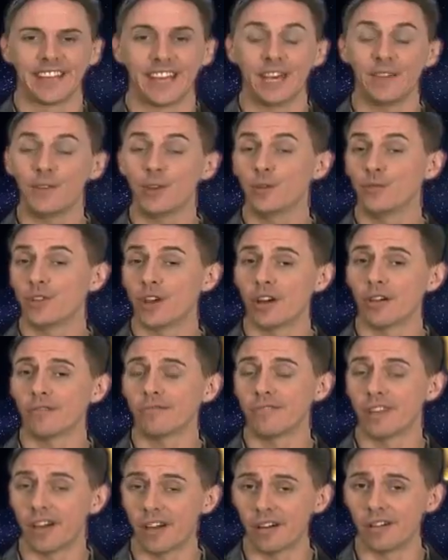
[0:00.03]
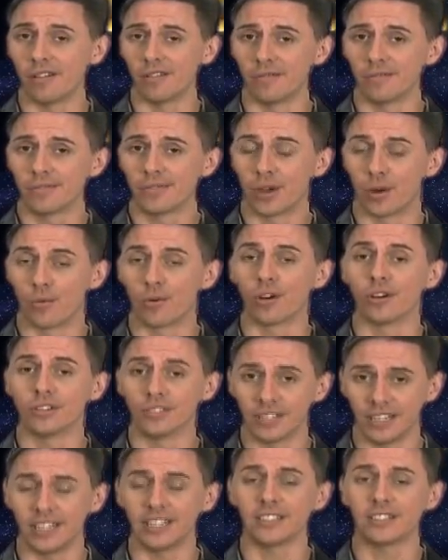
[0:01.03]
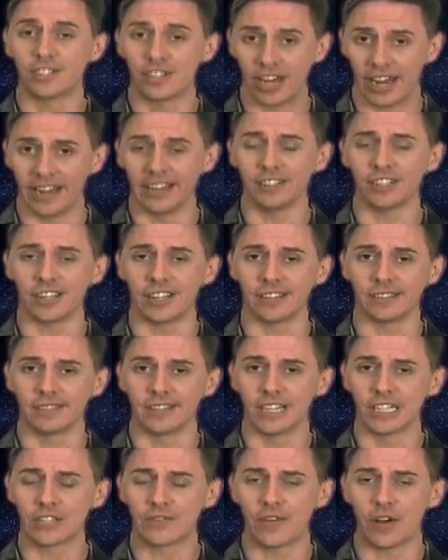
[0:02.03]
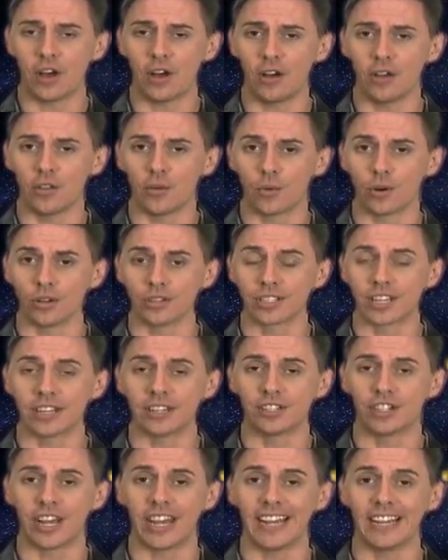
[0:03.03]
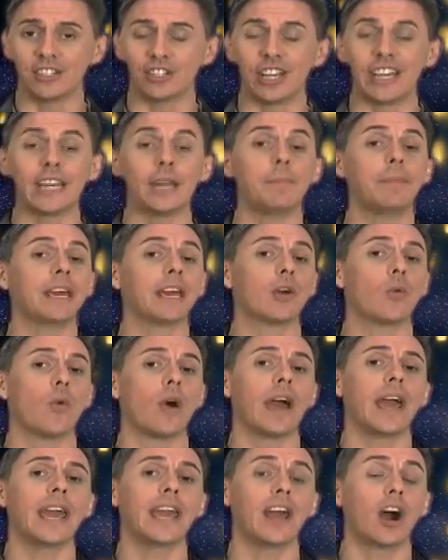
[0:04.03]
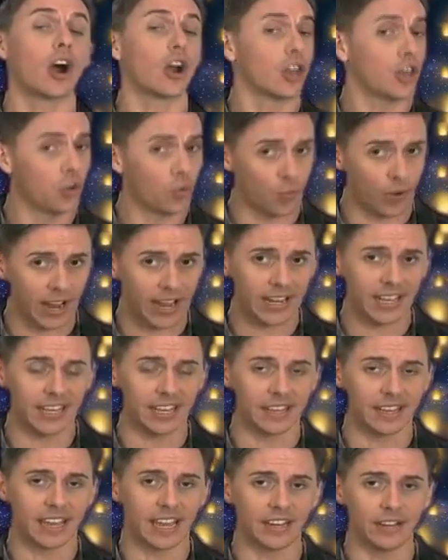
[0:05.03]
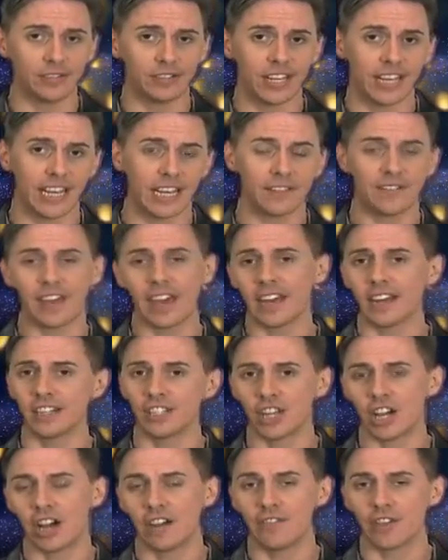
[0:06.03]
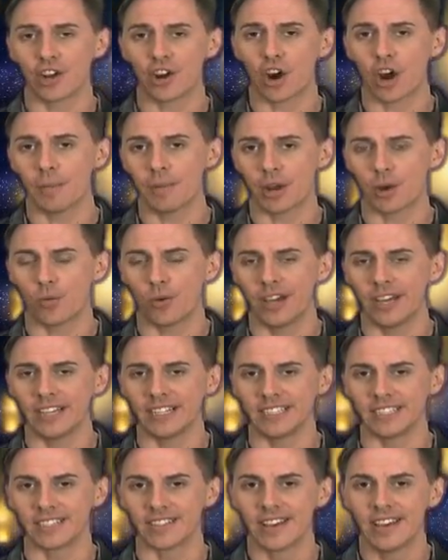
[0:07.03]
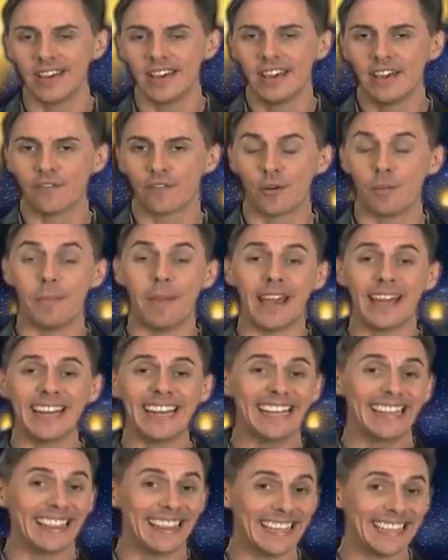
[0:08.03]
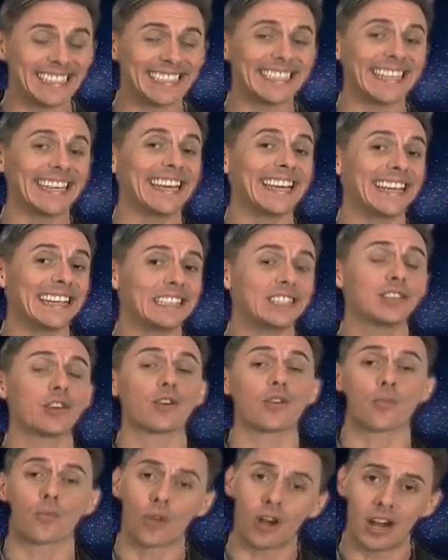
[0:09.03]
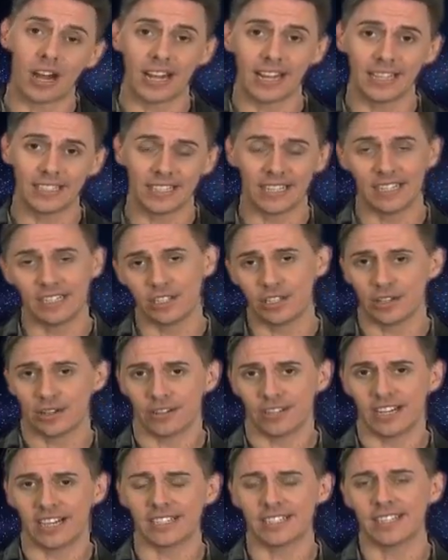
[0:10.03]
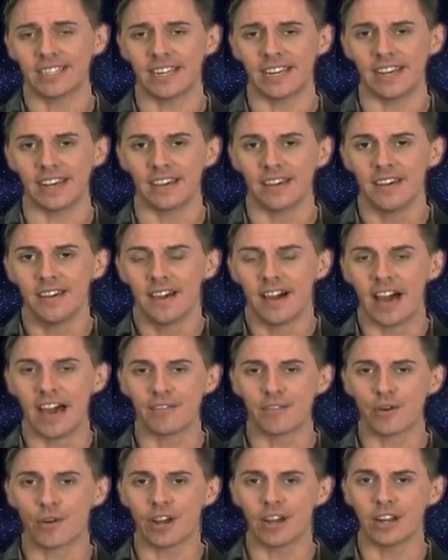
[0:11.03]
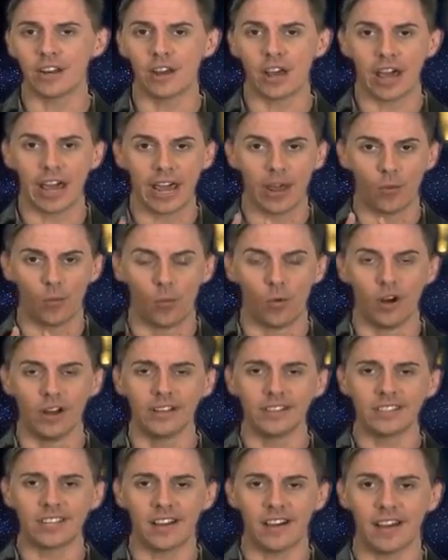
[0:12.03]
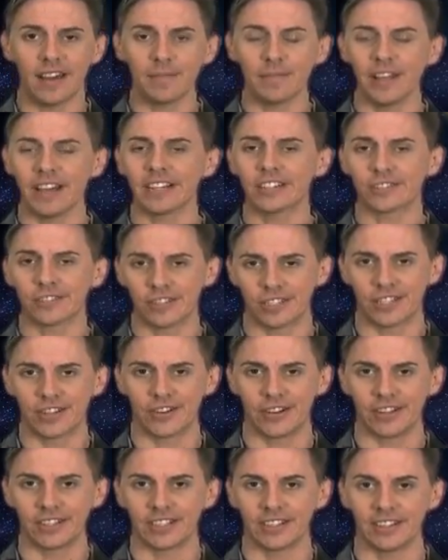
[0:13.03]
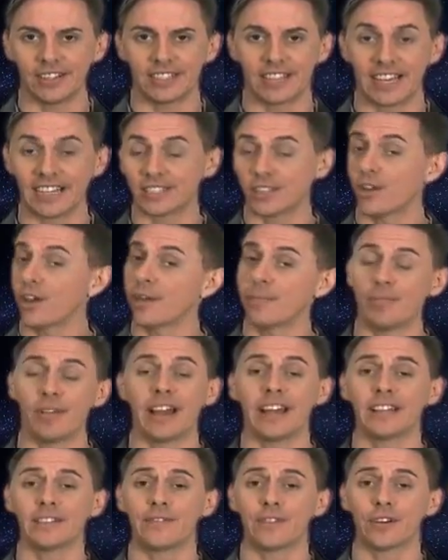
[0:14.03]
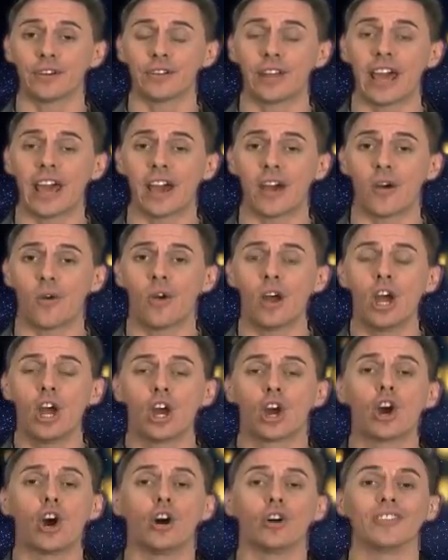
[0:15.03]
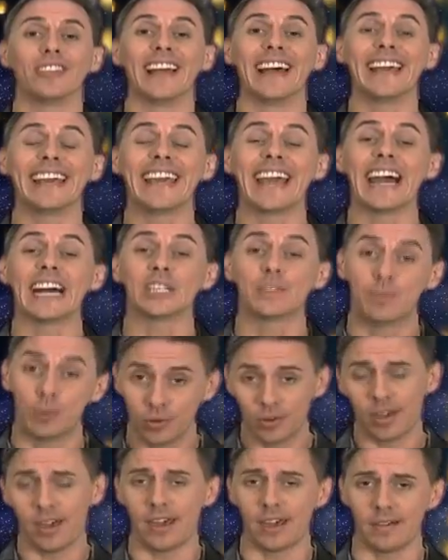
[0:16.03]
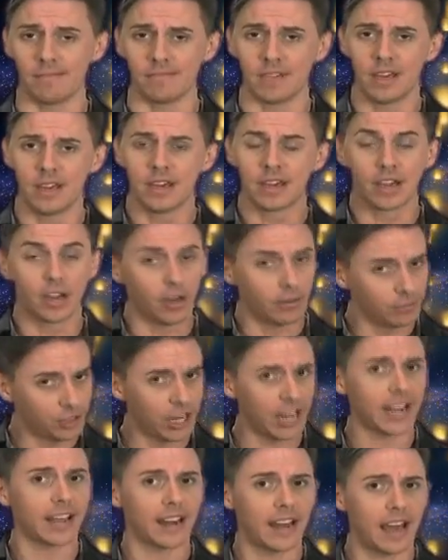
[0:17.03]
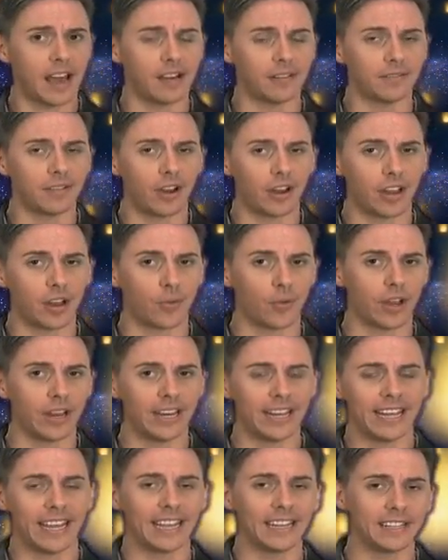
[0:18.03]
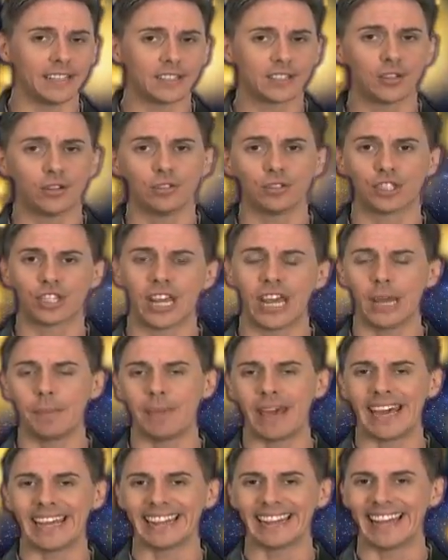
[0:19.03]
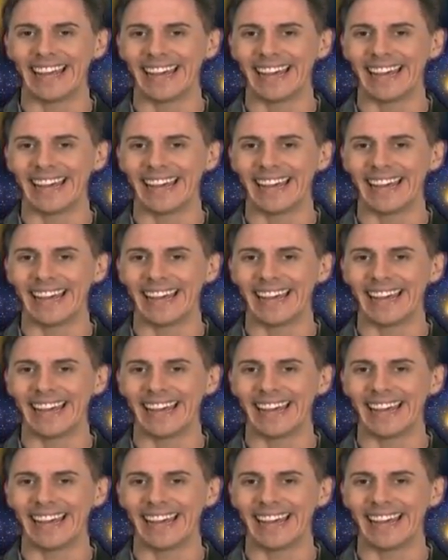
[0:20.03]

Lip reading: If you don't know, the world is changing. This fall, the world's going to change in a big way. Are you ready? Can you take advantage of the karmic winds? For many, this is your rise into your destiny. I've created a one-time lecture series, at least that's all I plan for now, called Lightcast Bootcamp. Come check it out. Are you ready to get into soul shape at